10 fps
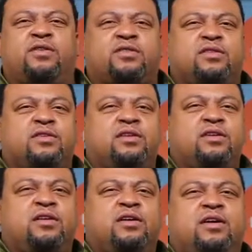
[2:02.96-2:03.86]
us.
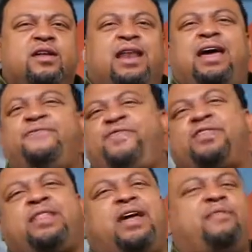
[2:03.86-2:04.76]
Life
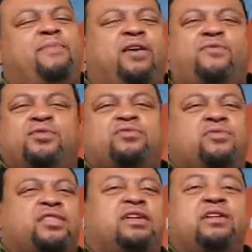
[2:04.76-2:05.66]
is not about what you
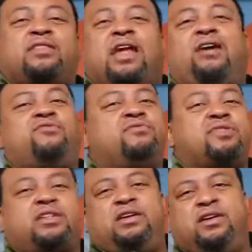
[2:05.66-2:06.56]
see, it's how you
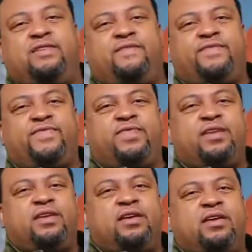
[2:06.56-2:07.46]
see it.
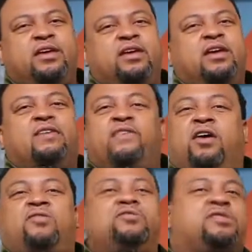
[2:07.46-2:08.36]
If
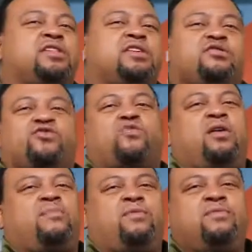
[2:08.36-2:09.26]
all you see is
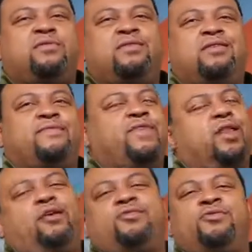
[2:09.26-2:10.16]
trouble, then
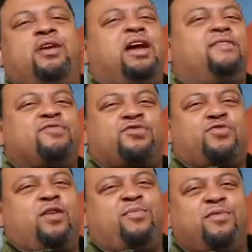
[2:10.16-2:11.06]
all you have is
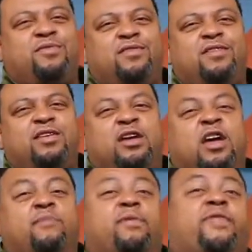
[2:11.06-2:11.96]
trouble.
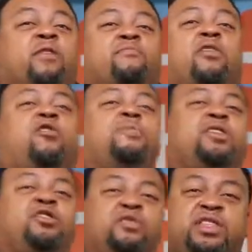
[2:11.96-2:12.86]
But the
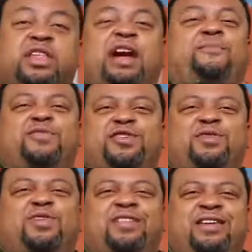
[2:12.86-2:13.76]
moment you see
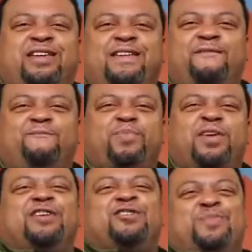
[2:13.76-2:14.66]
opportunity,
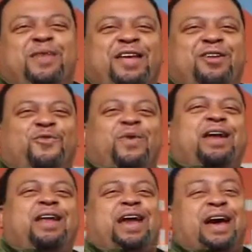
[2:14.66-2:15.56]
you begin to
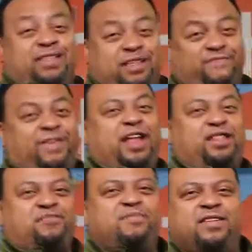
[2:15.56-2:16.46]
recognize
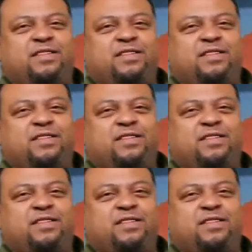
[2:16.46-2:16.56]
advancement.